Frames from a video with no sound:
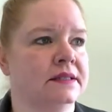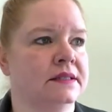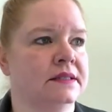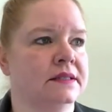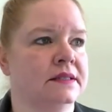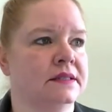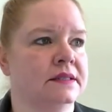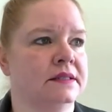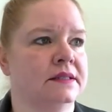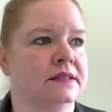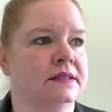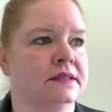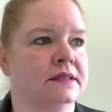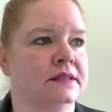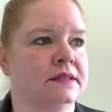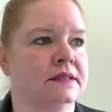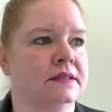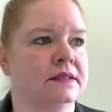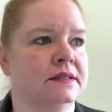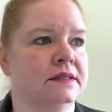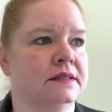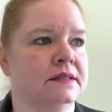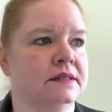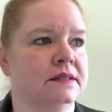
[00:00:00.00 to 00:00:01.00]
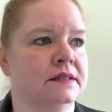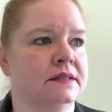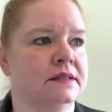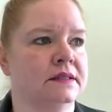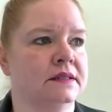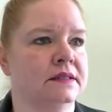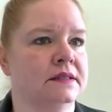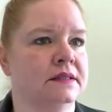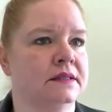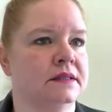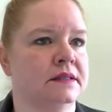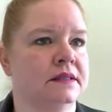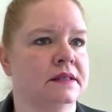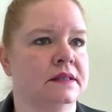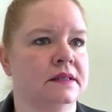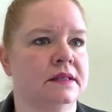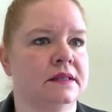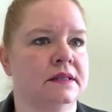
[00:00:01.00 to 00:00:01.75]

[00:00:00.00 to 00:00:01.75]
Nobody speaks.